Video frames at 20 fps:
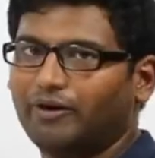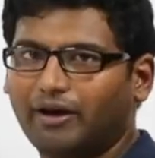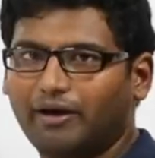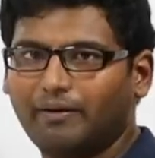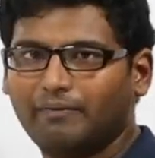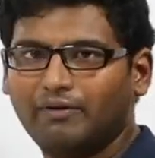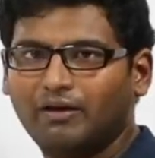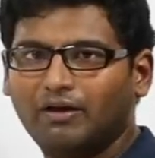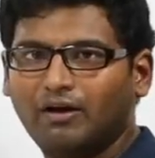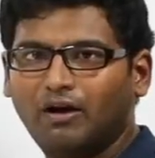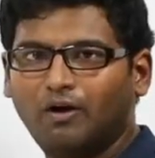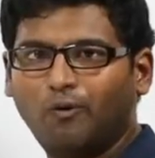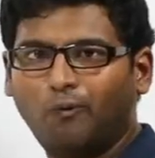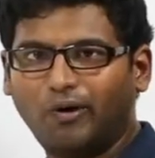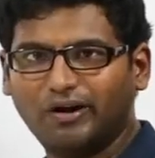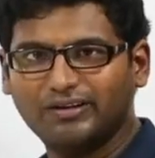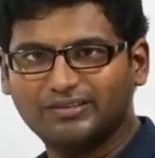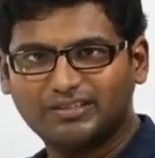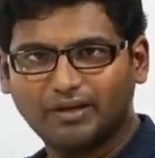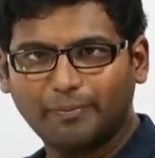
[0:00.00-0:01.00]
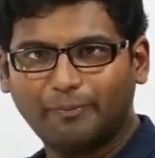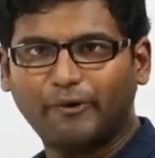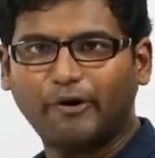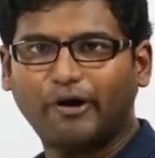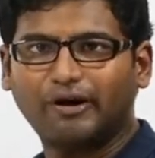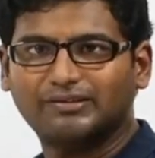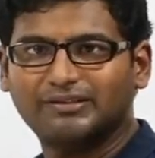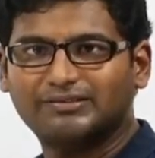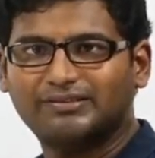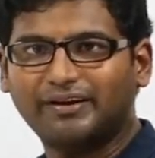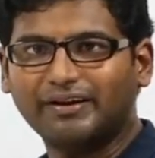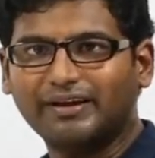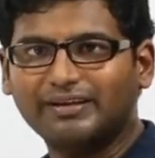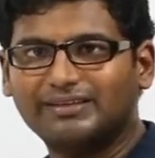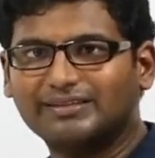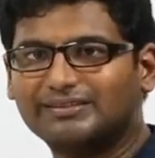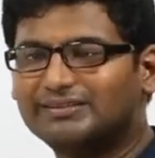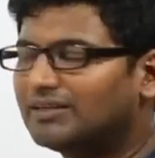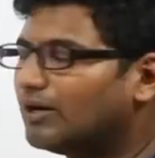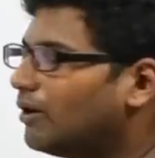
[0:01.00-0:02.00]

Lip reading: okay. Once a process reaches